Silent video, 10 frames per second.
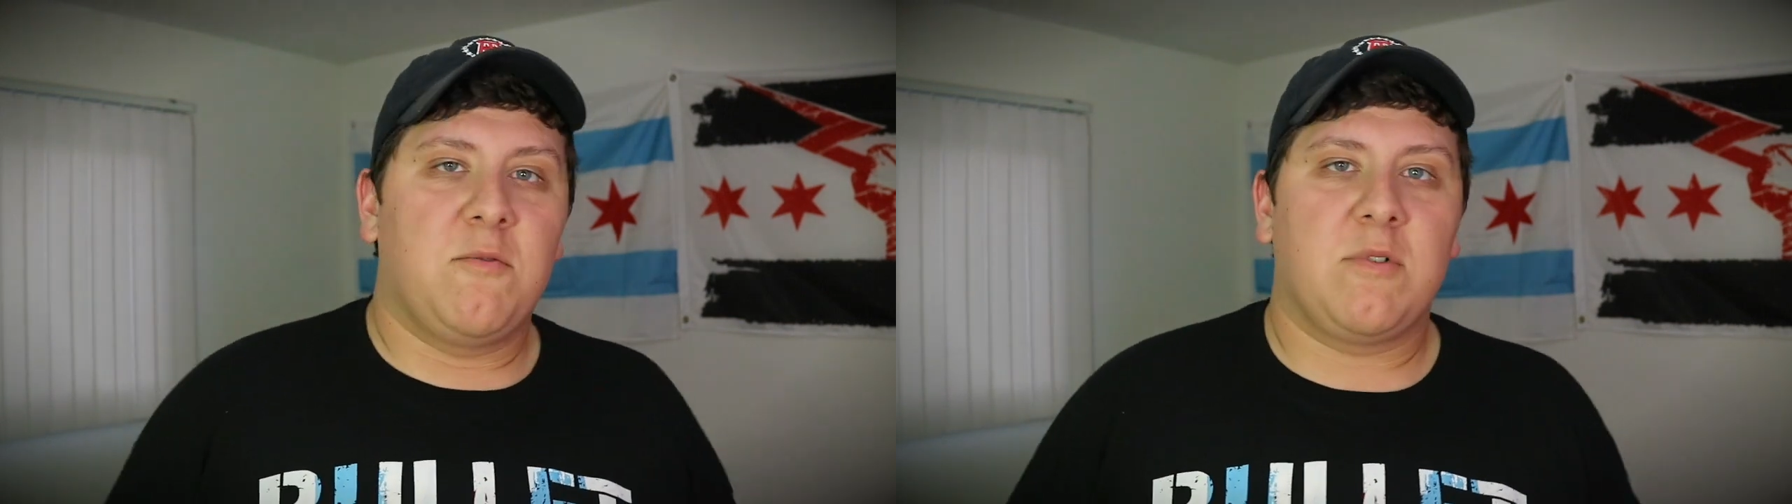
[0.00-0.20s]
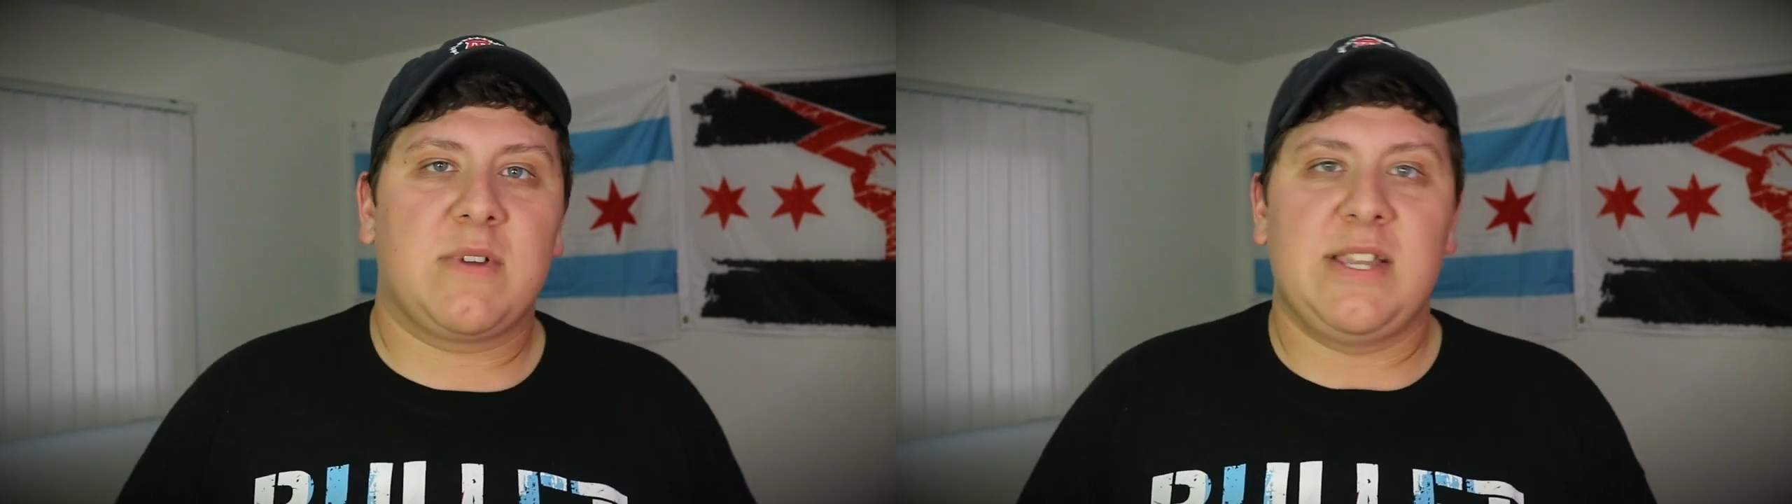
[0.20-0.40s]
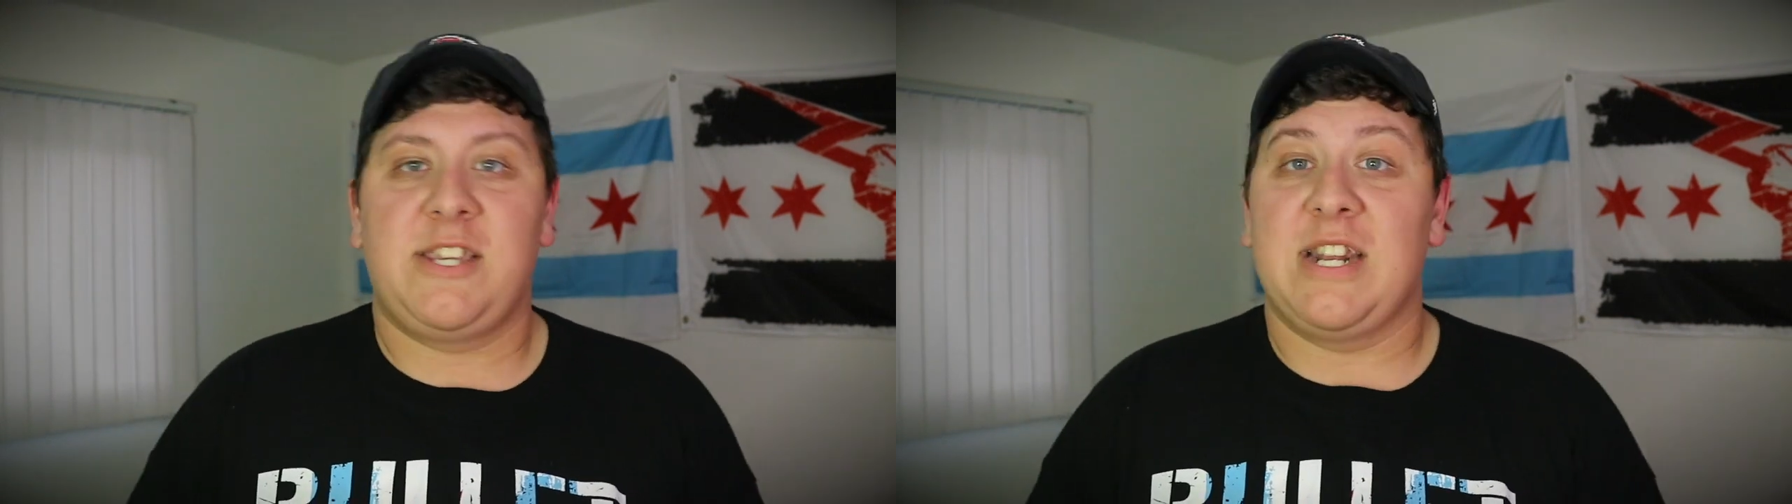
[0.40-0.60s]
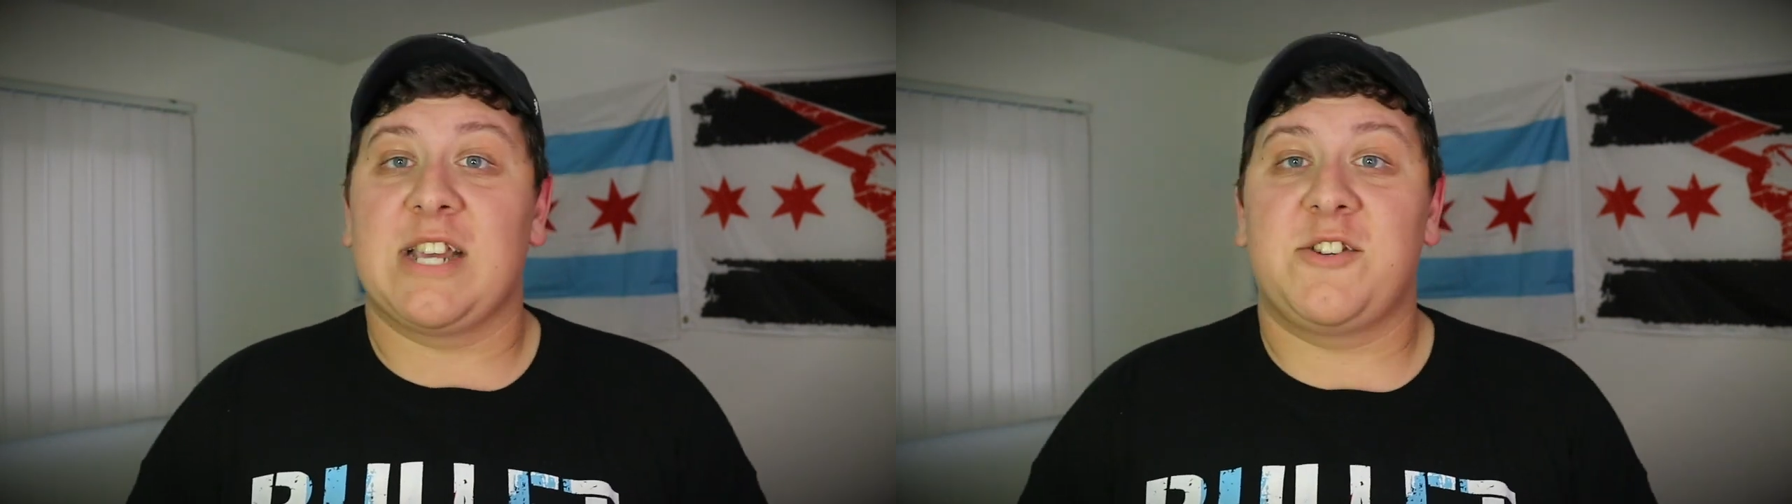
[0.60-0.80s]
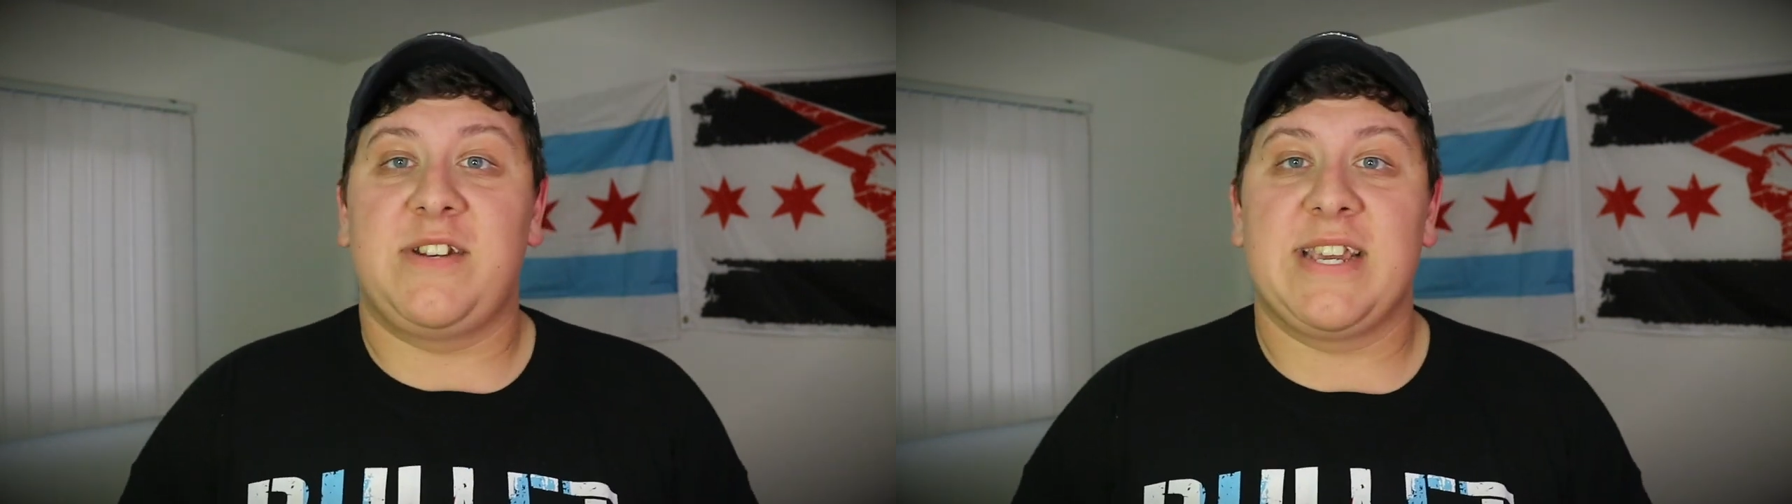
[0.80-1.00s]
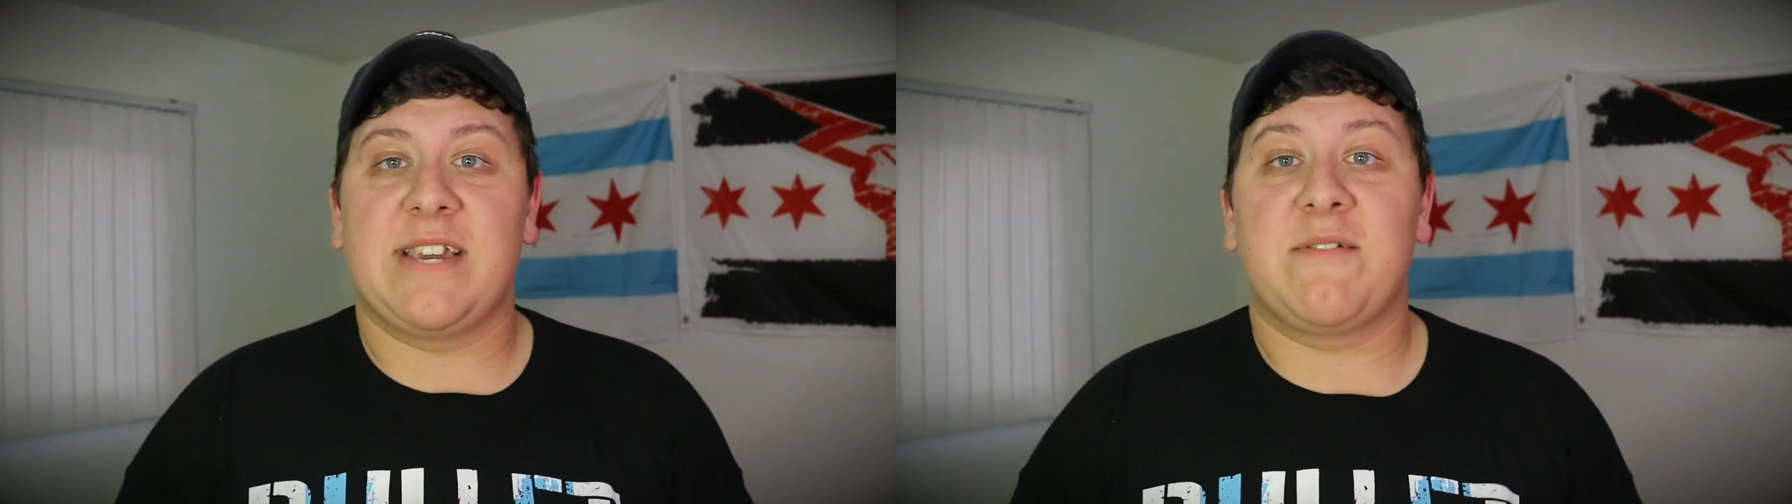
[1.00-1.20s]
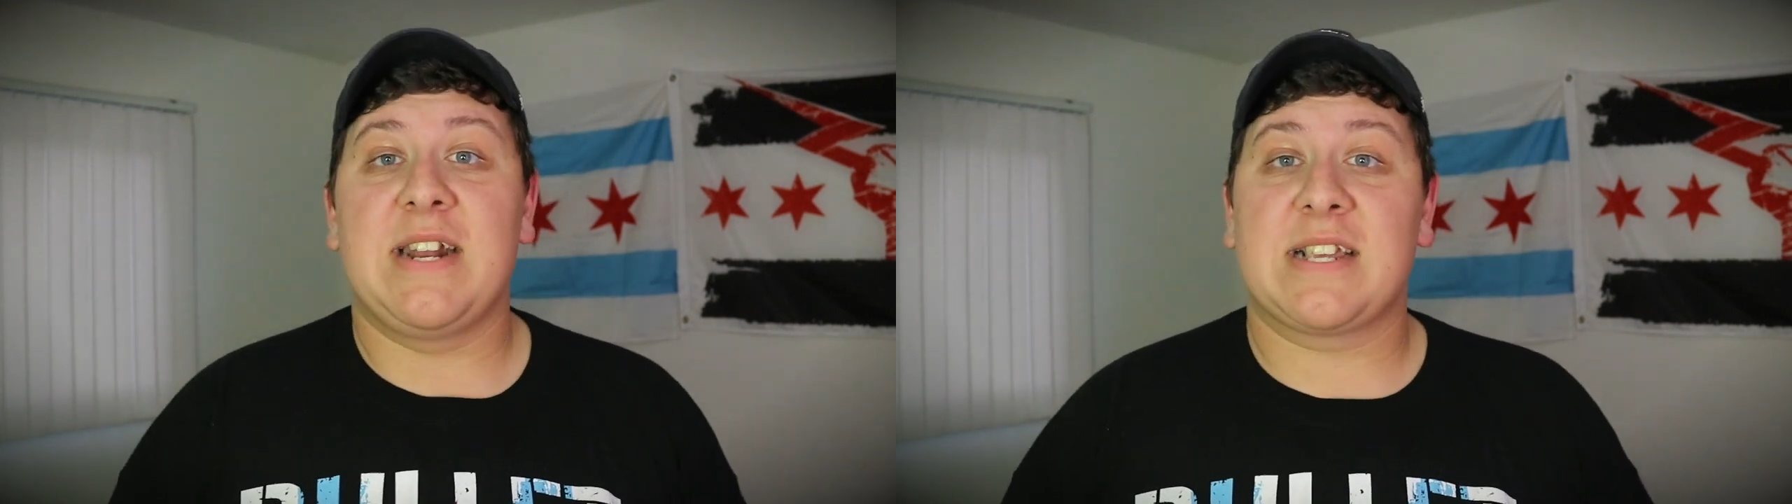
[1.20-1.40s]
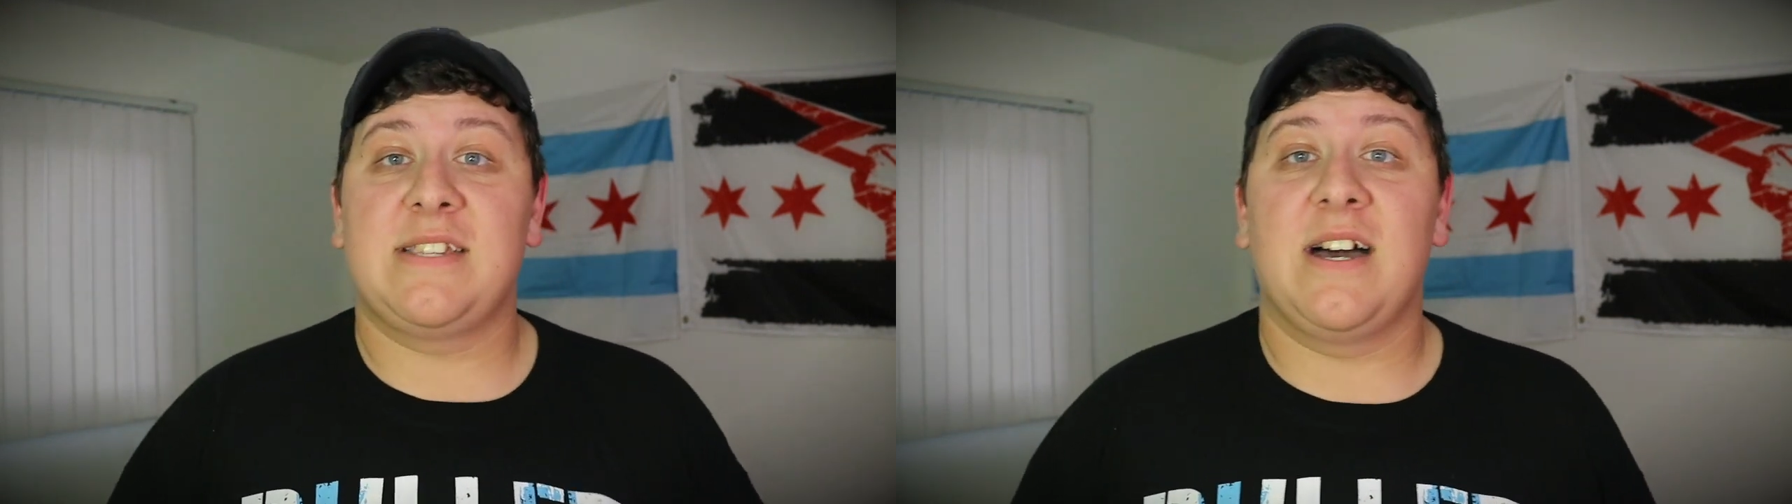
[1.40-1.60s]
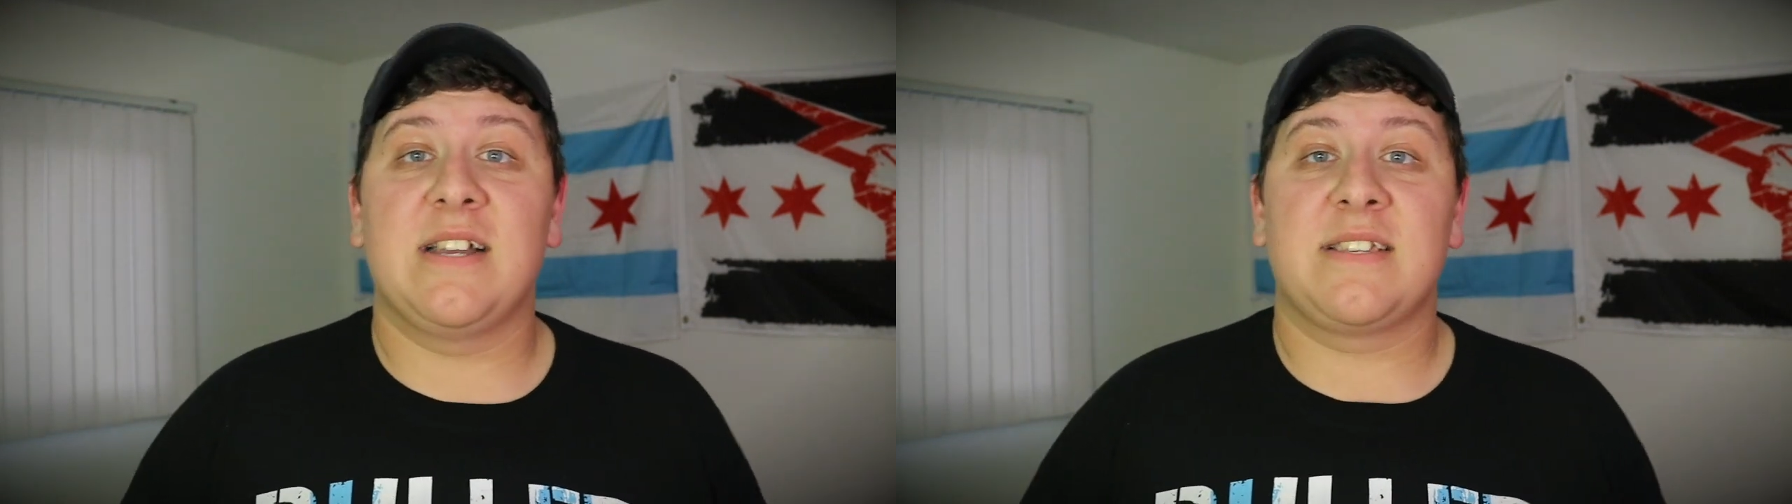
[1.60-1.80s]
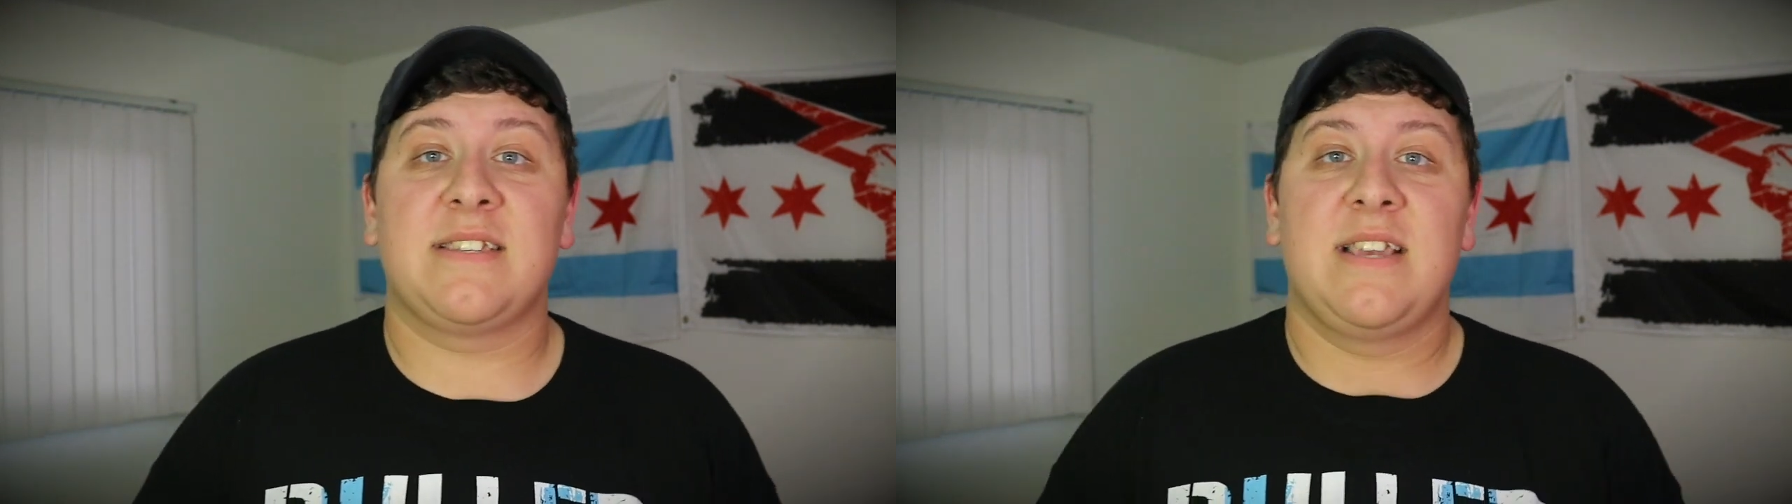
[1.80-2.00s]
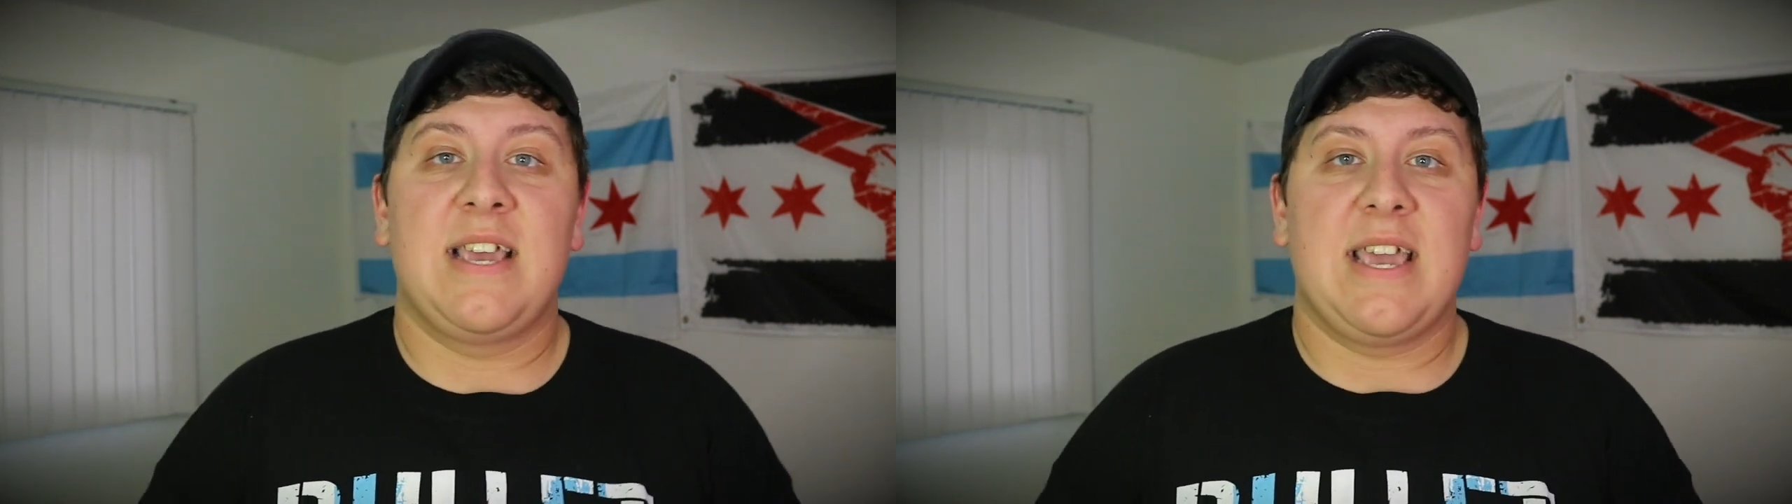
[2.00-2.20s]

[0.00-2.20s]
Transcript: we'll get you an extra ticket right next to us,